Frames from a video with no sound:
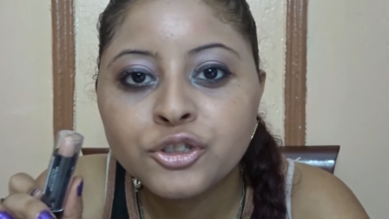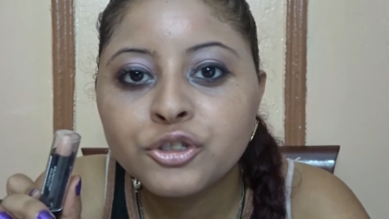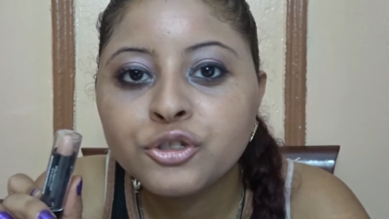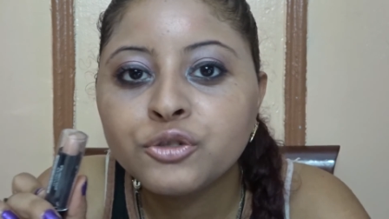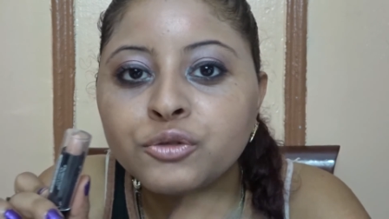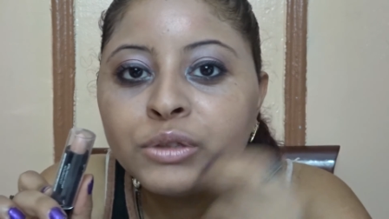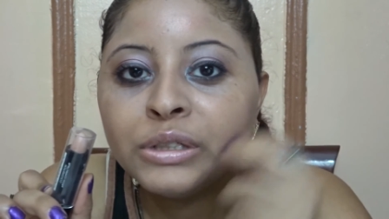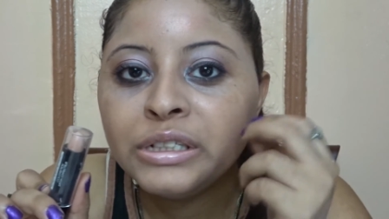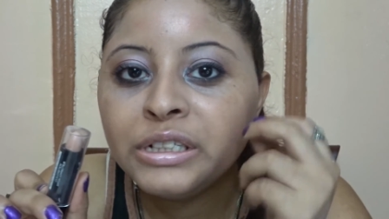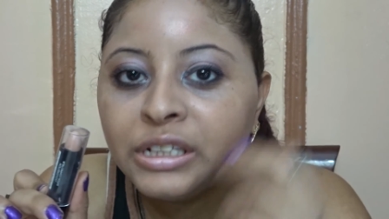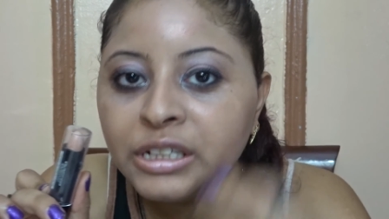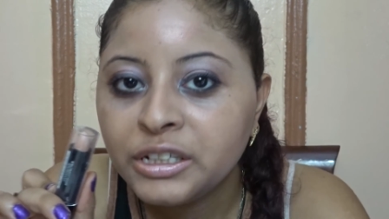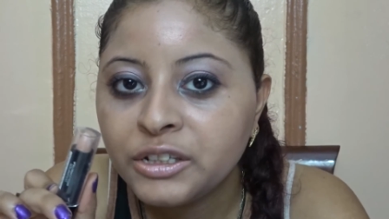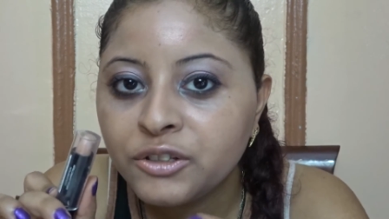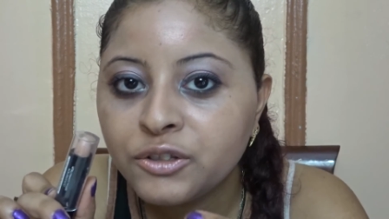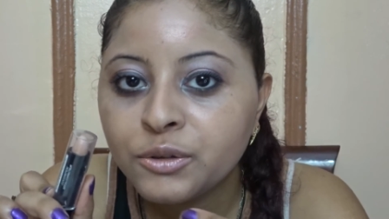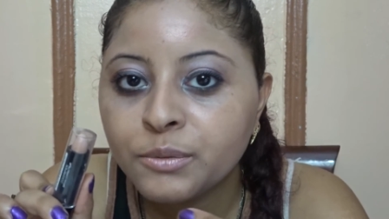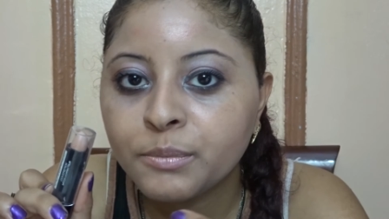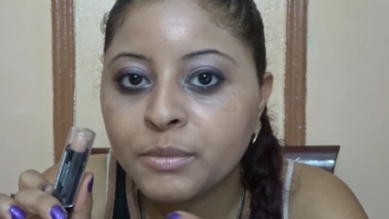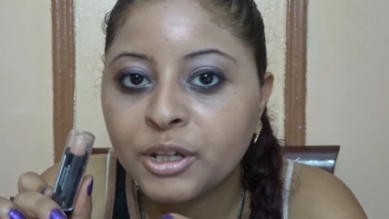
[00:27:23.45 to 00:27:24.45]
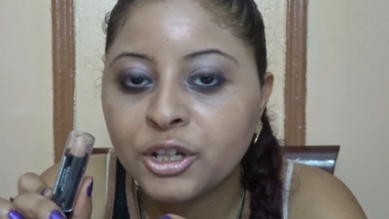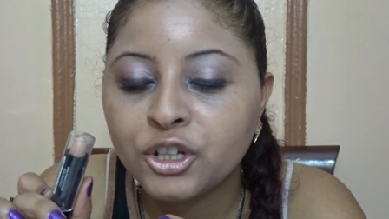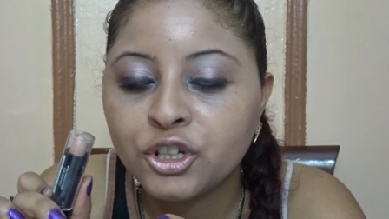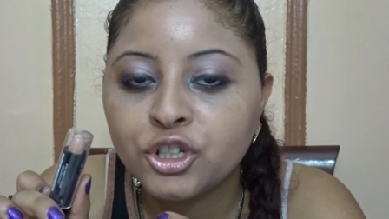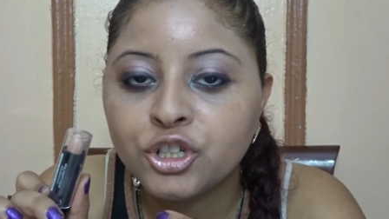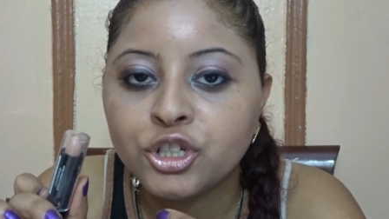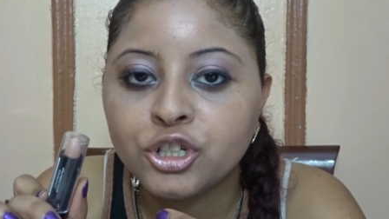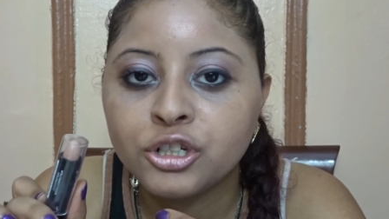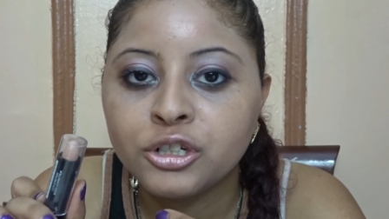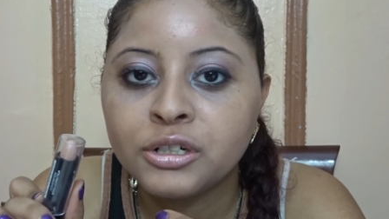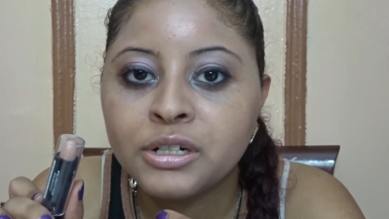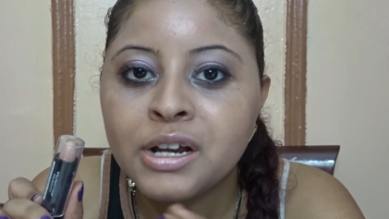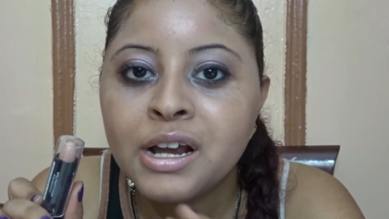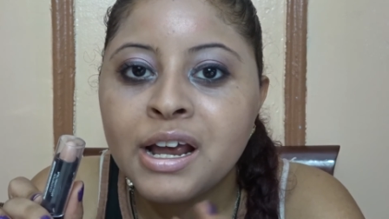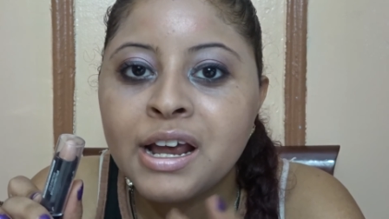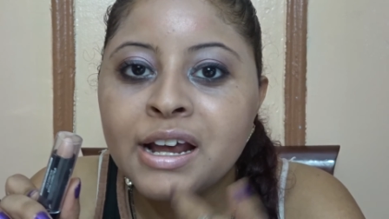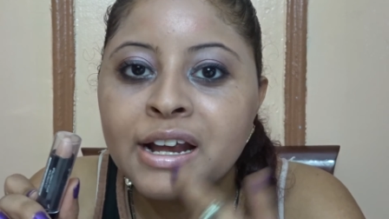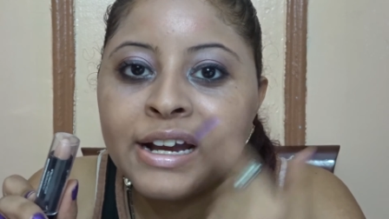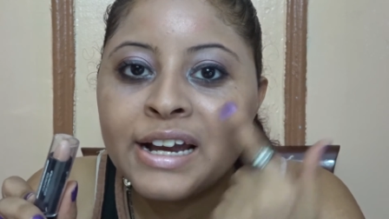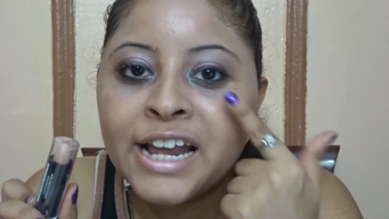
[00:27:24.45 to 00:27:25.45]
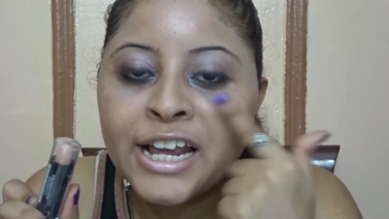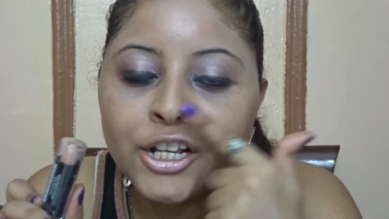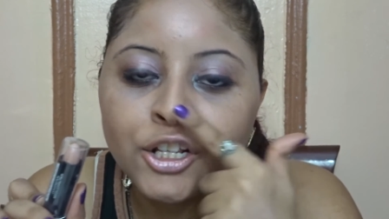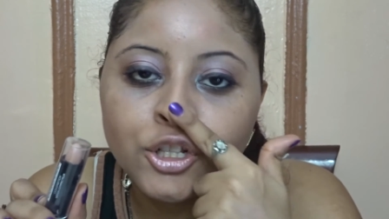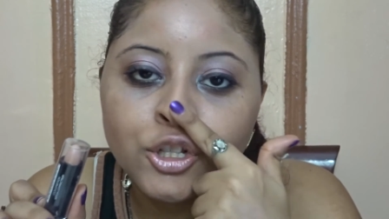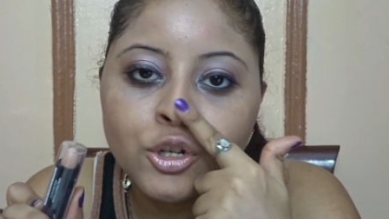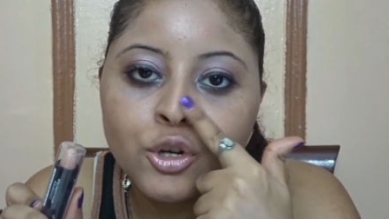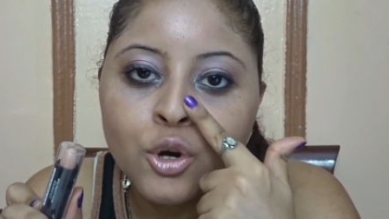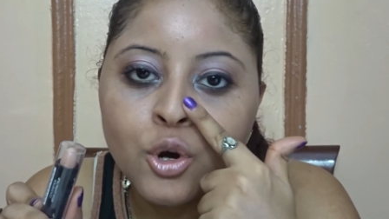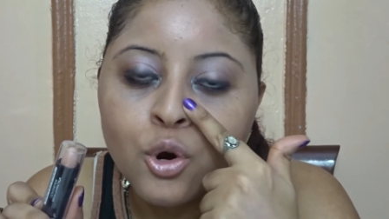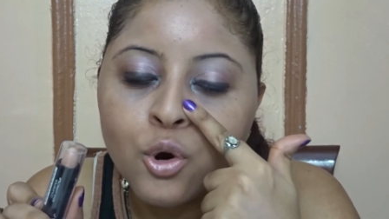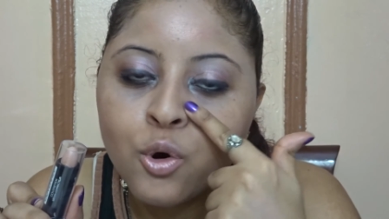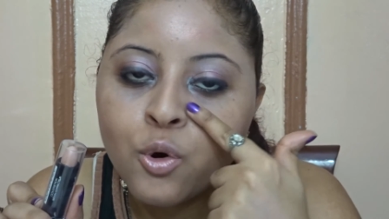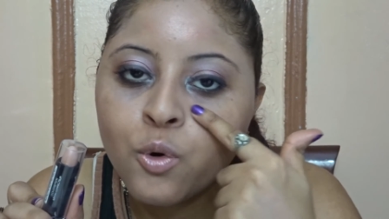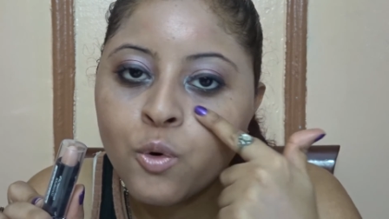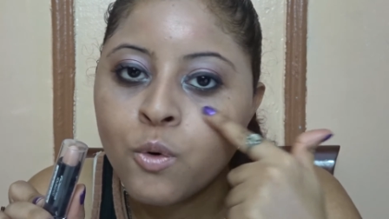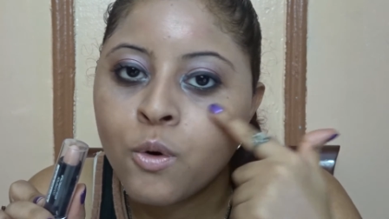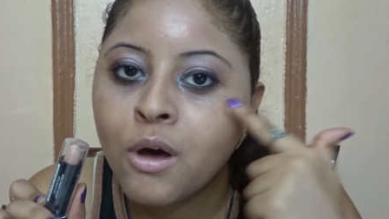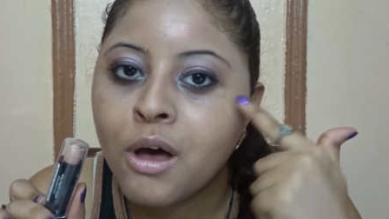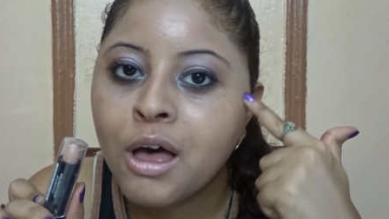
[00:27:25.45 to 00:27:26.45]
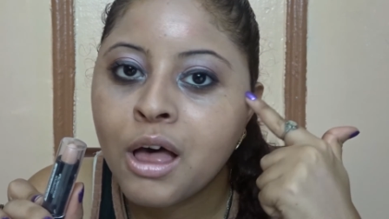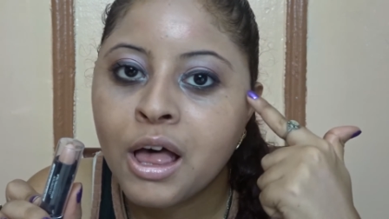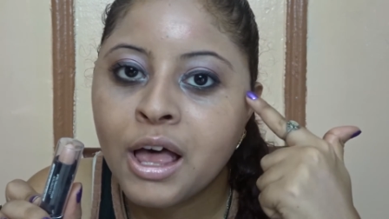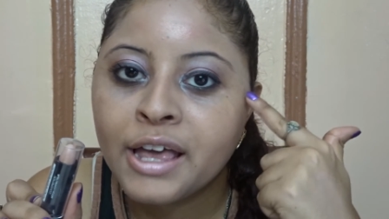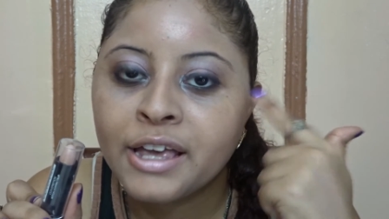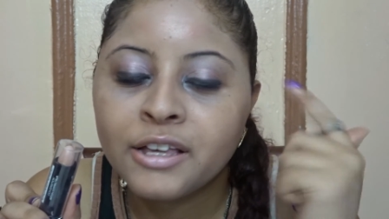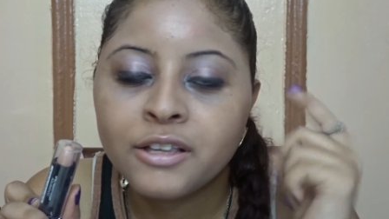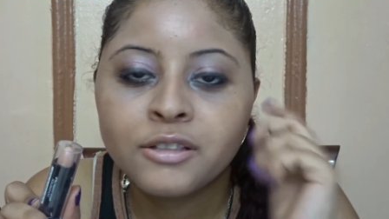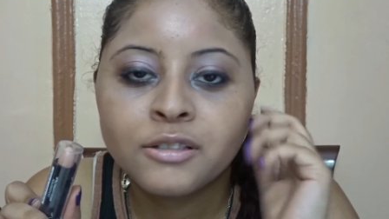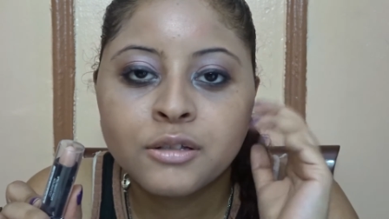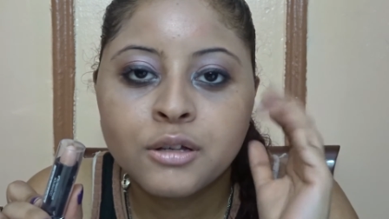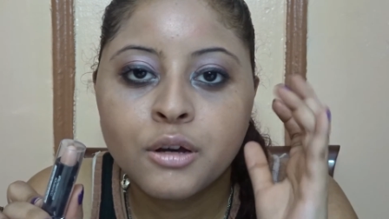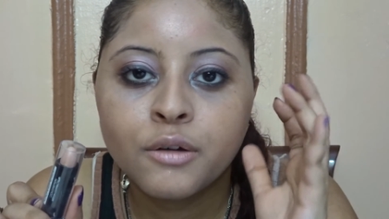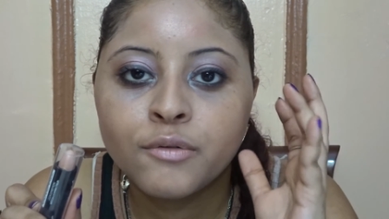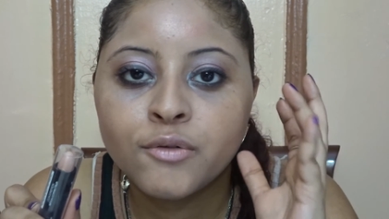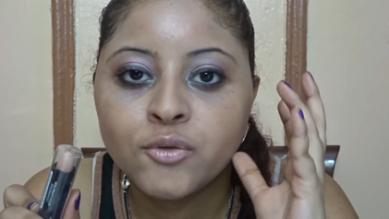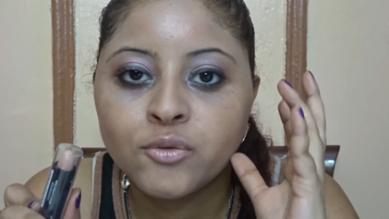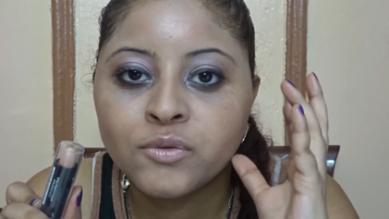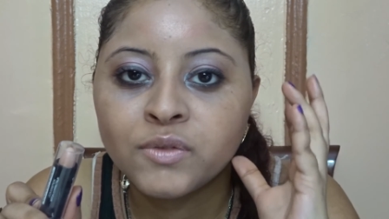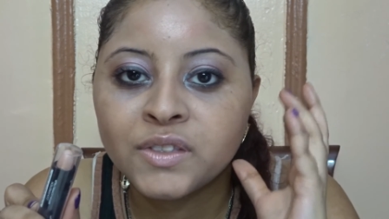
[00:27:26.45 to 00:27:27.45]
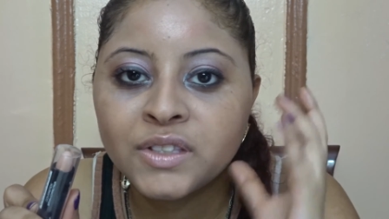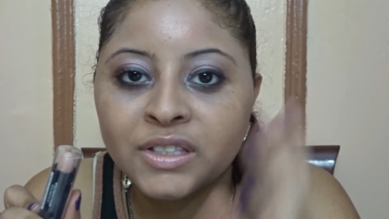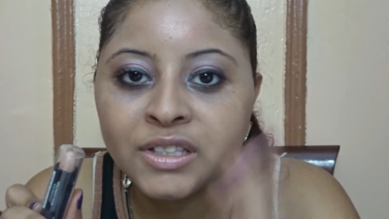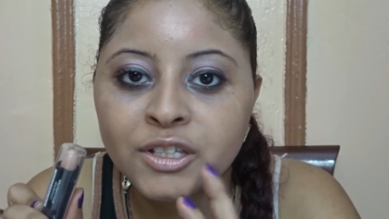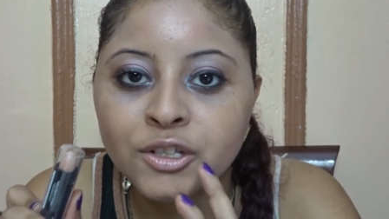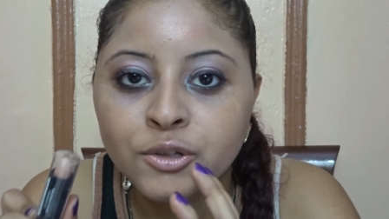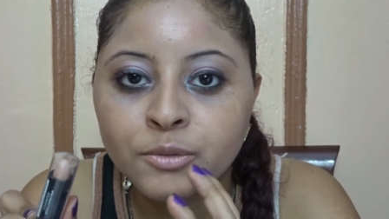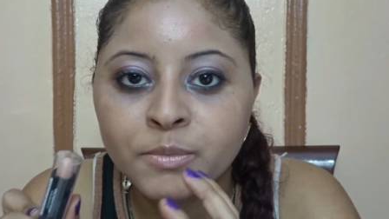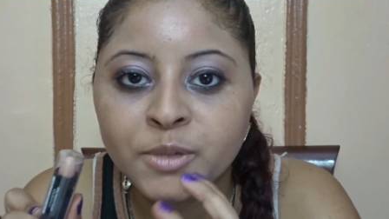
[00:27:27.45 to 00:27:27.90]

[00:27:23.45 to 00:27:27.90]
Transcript: you need to make sure like your whole eye is covered with concealer,